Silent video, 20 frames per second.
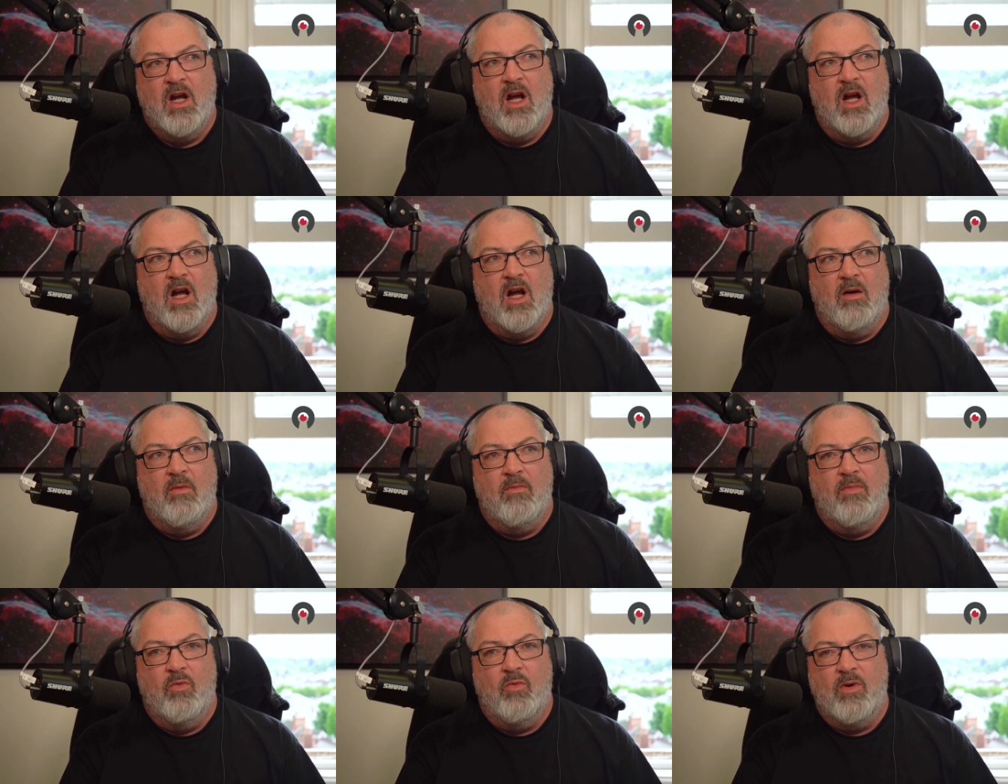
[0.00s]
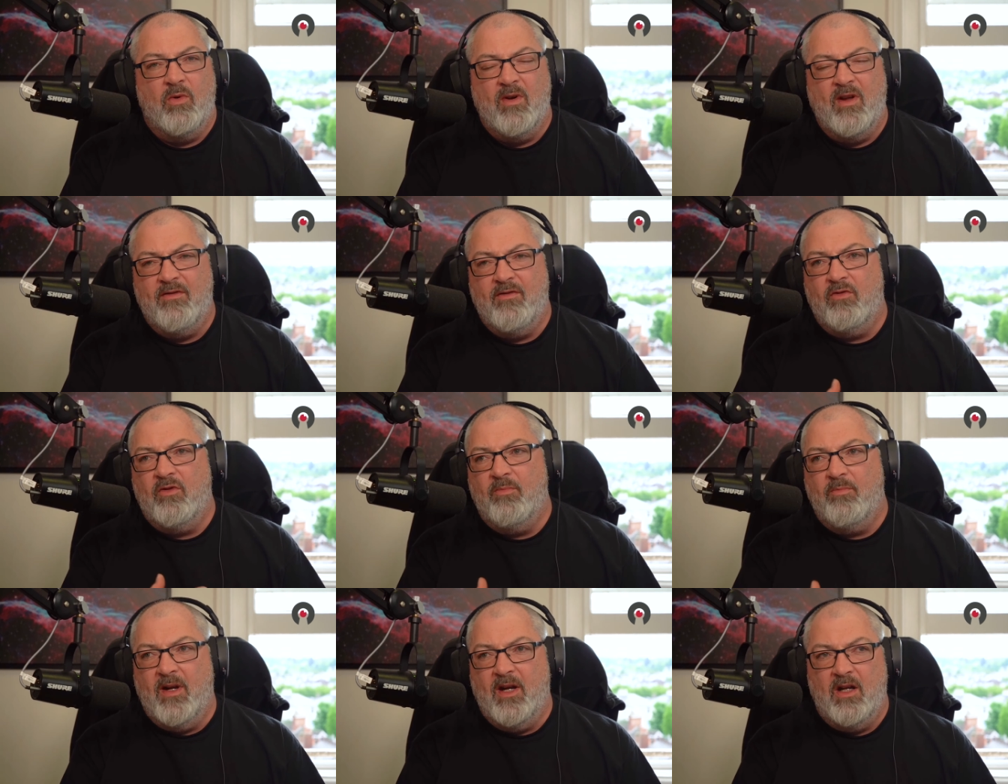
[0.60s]
Um, but we went
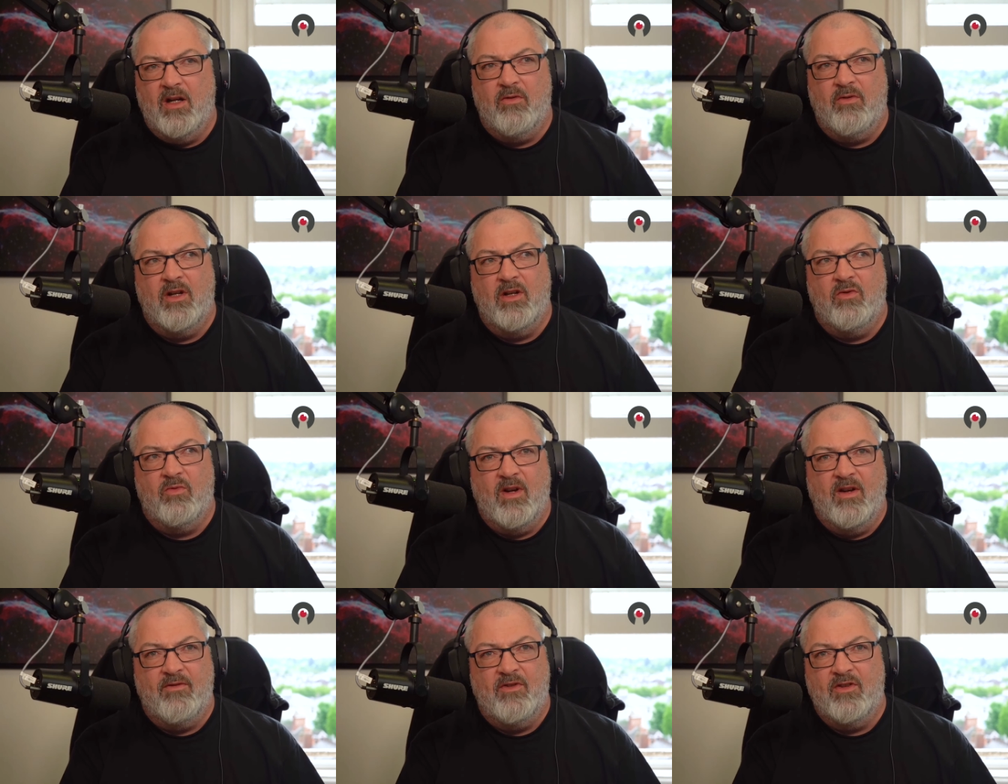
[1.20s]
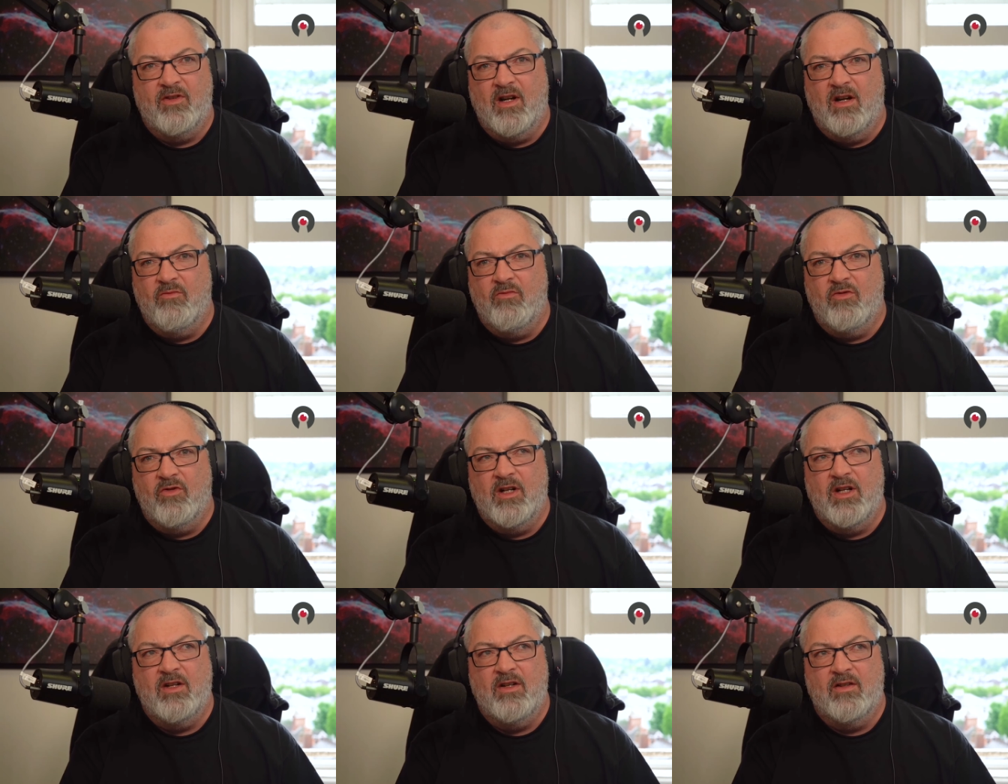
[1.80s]
through a period where, for some
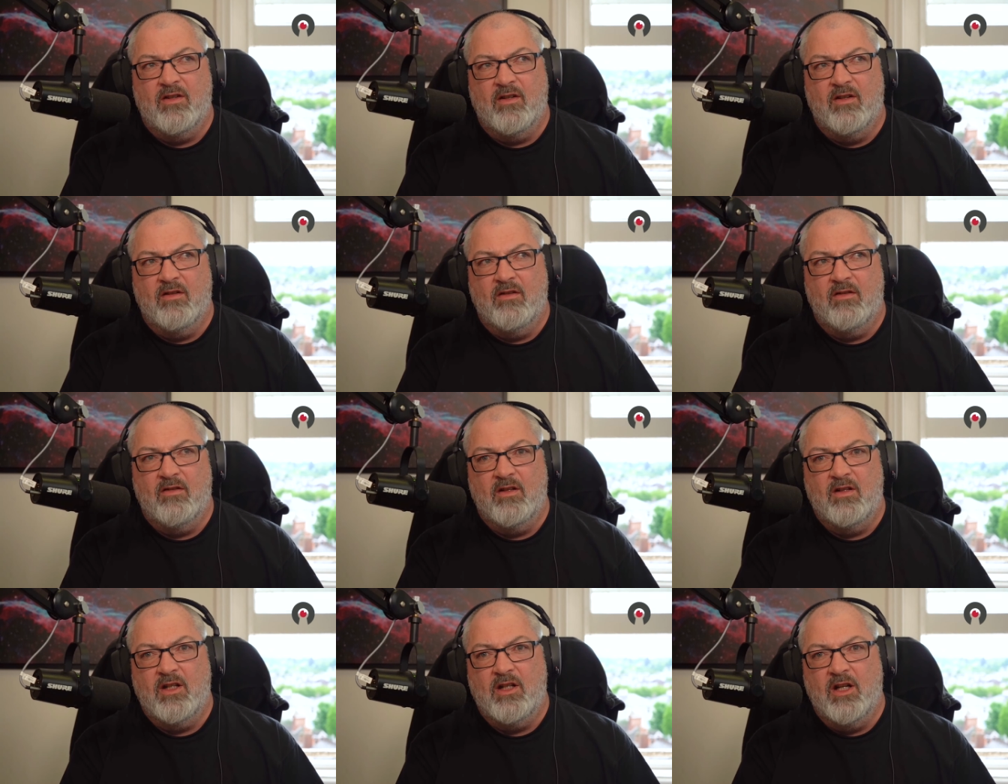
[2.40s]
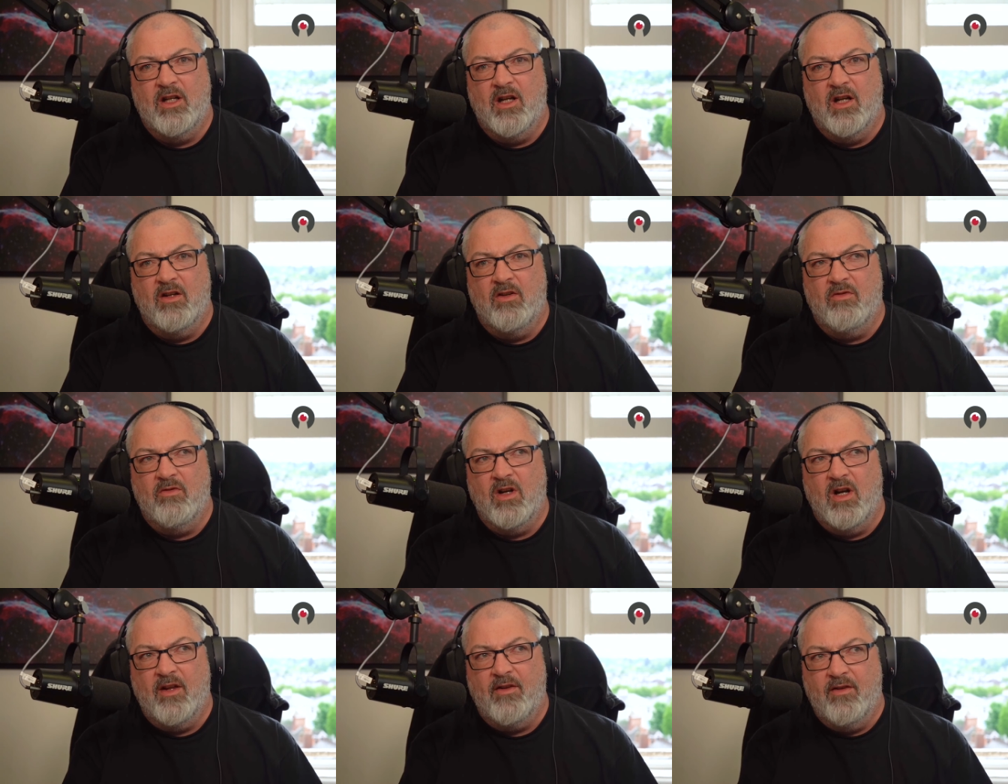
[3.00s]
reason, you
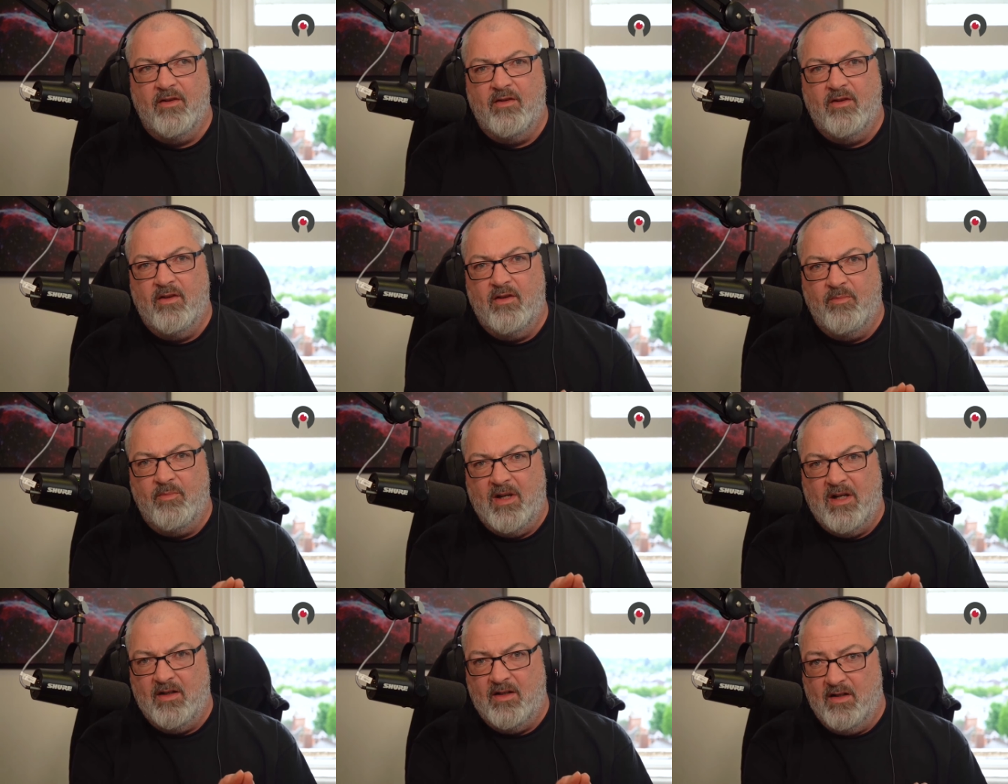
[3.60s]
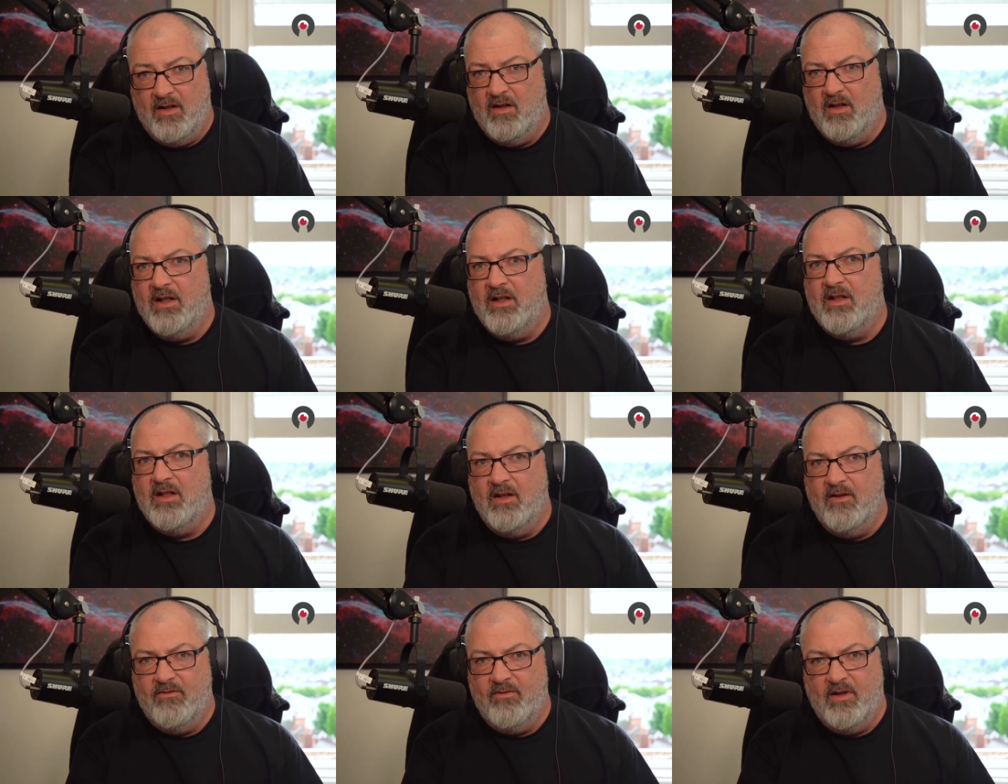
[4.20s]
know, other than the PCI
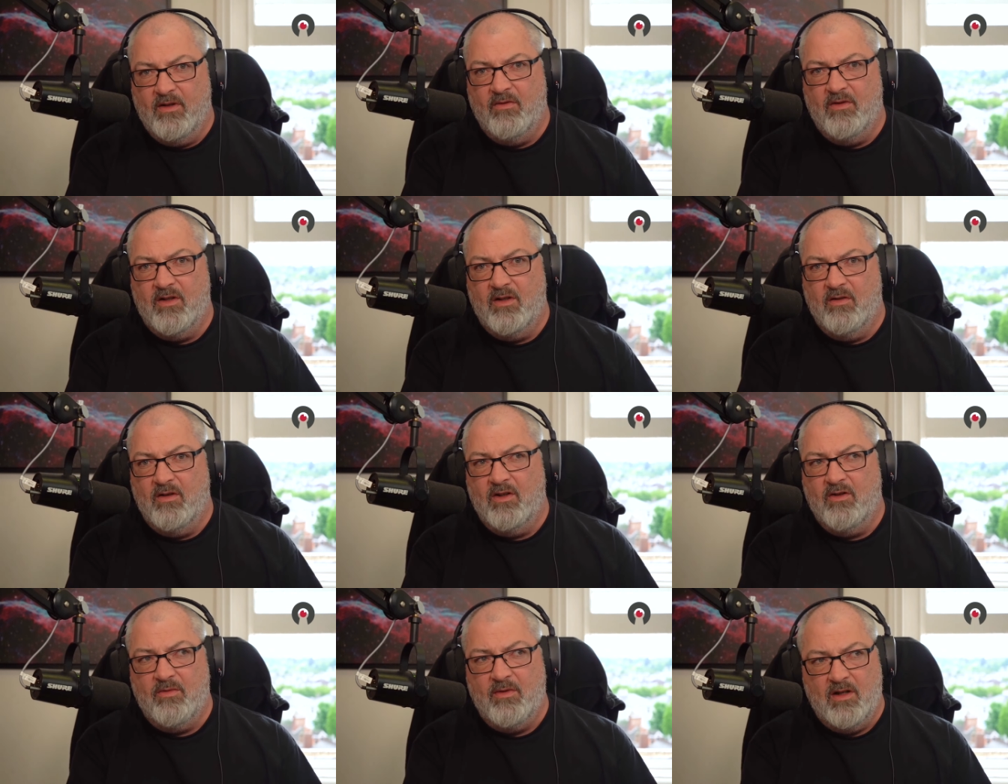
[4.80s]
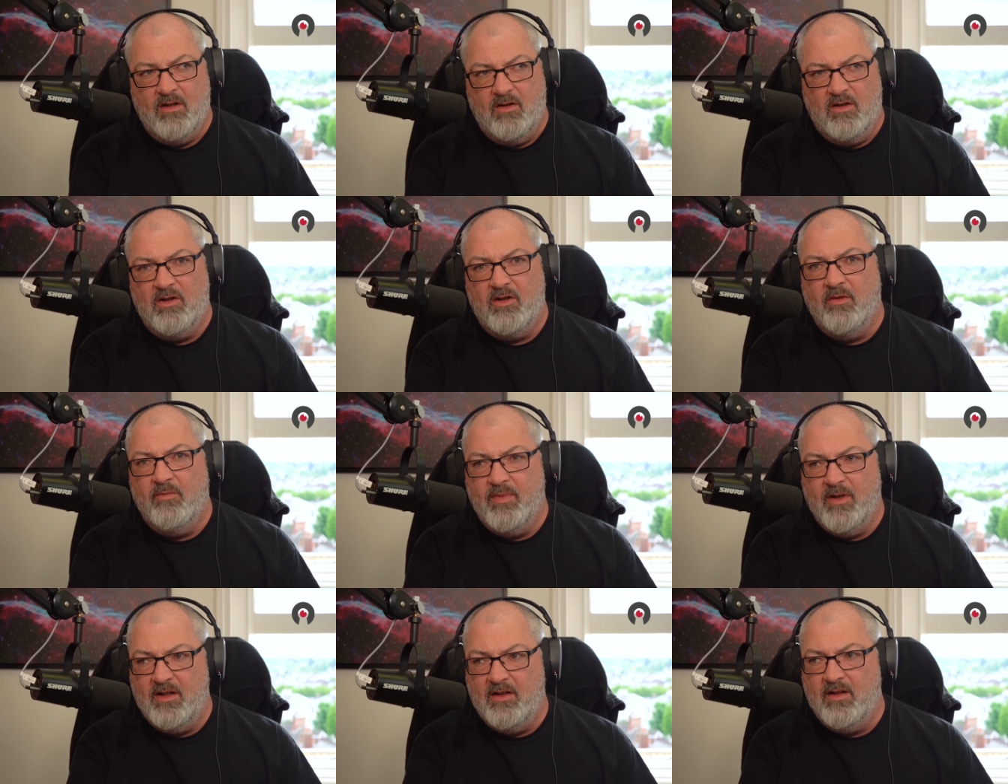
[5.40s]
stuff we were doing, because we had a lot of
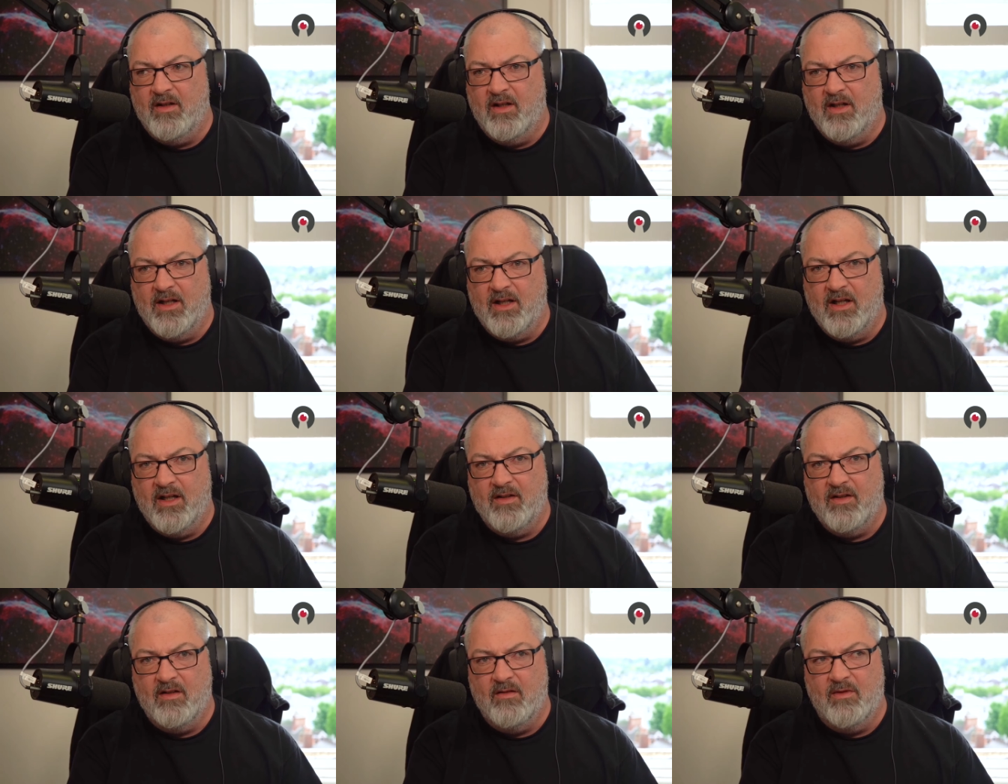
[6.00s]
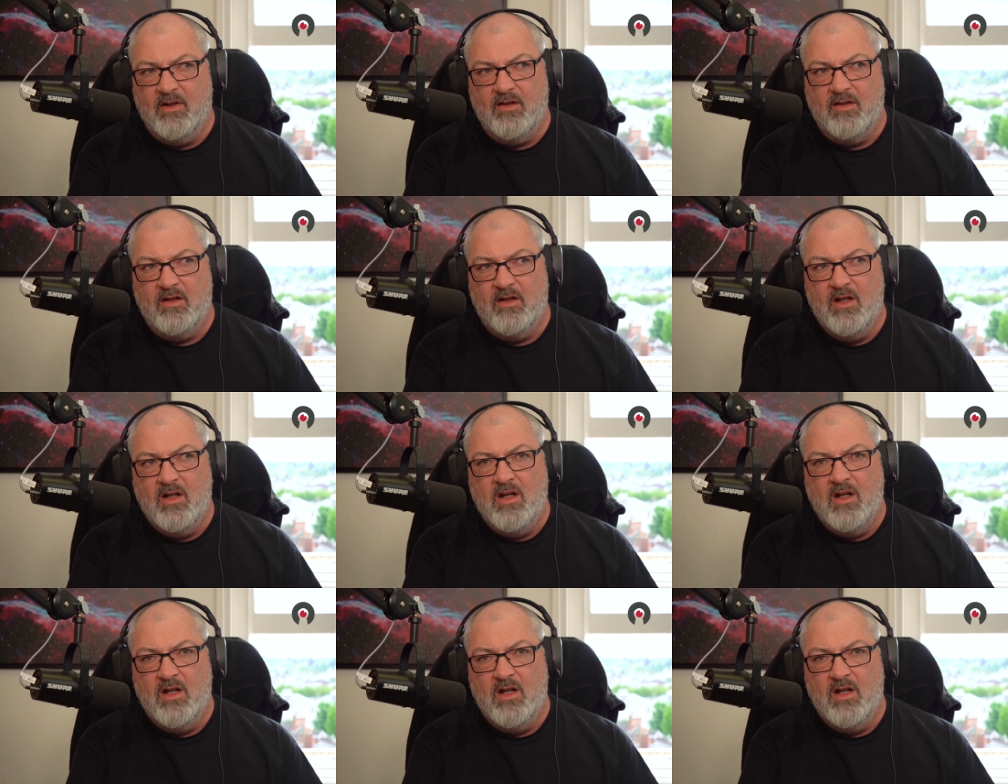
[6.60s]
good PCI customers,